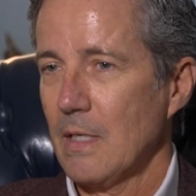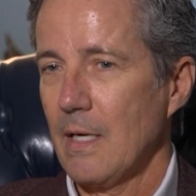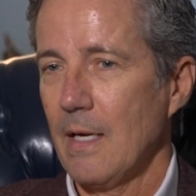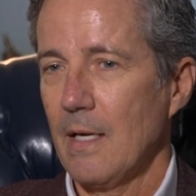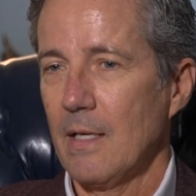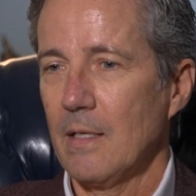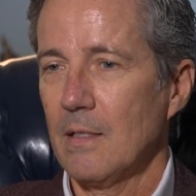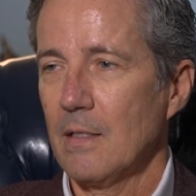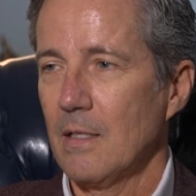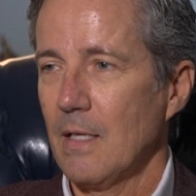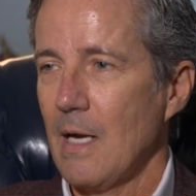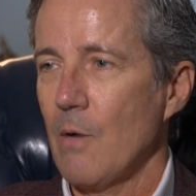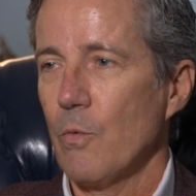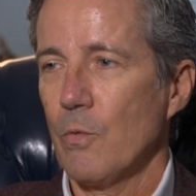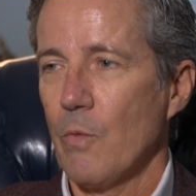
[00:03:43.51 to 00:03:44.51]
and
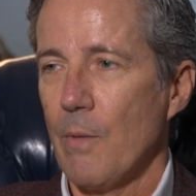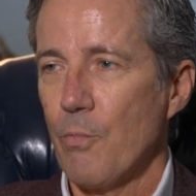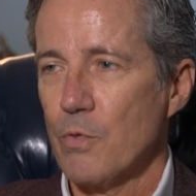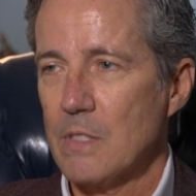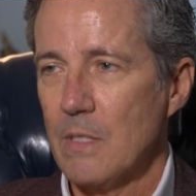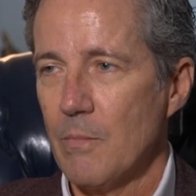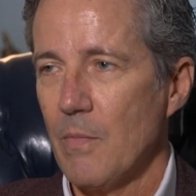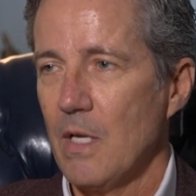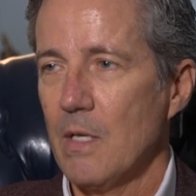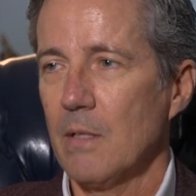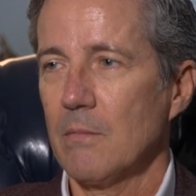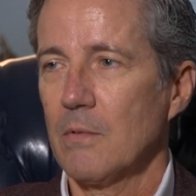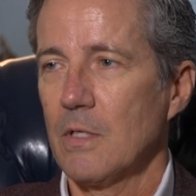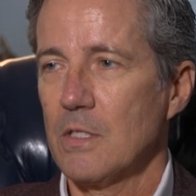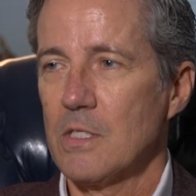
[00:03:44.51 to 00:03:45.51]
that I would represent my
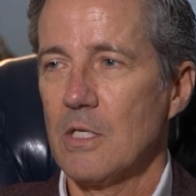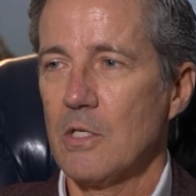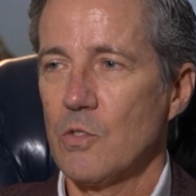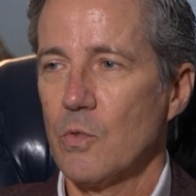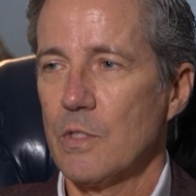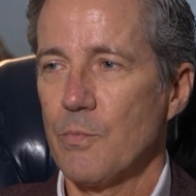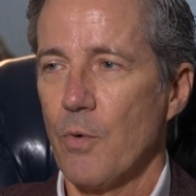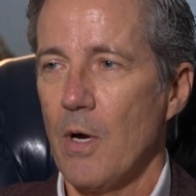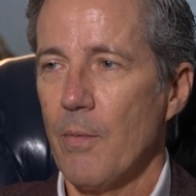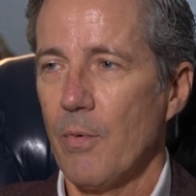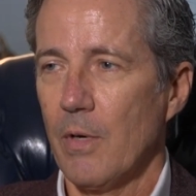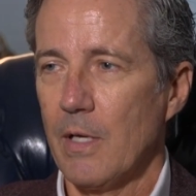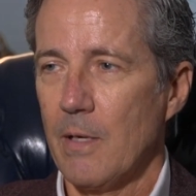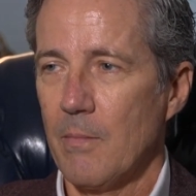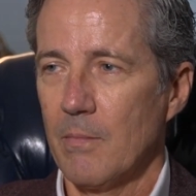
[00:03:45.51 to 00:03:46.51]
constituents
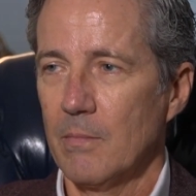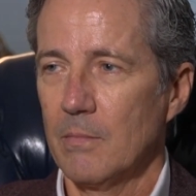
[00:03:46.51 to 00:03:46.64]
properly.